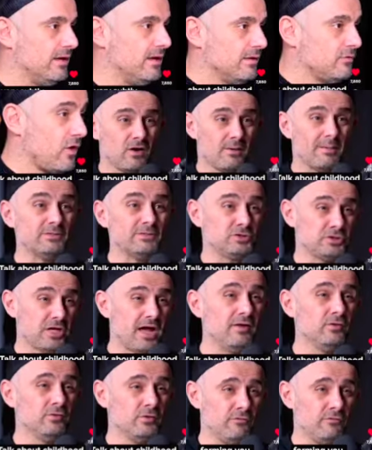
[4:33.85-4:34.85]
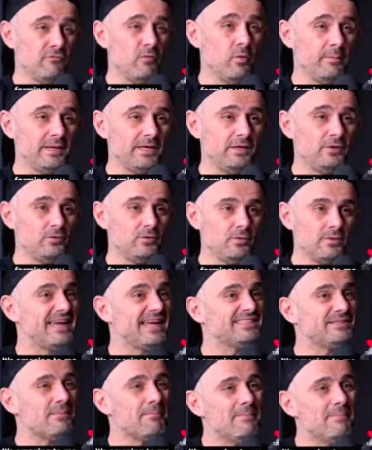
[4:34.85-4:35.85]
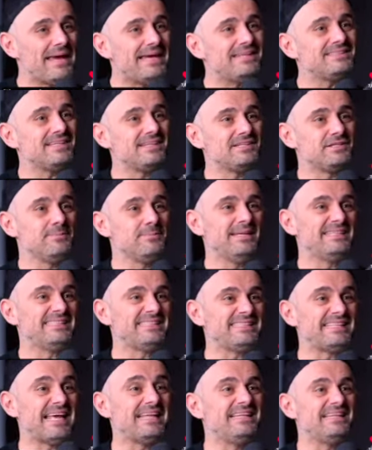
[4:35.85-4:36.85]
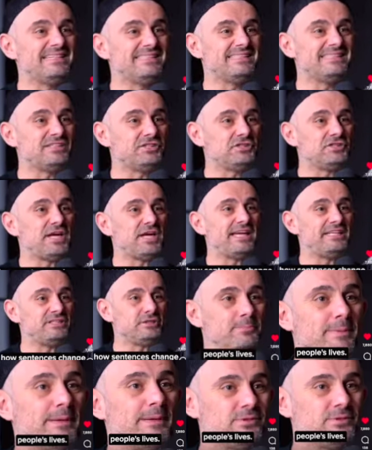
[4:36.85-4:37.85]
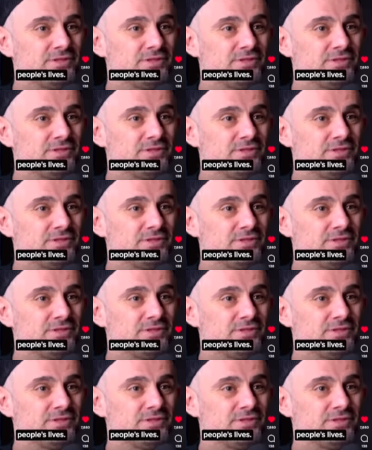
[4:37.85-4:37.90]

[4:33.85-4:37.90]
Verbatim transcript: Talk about childhood forming you. It's amazing to me sentences change people's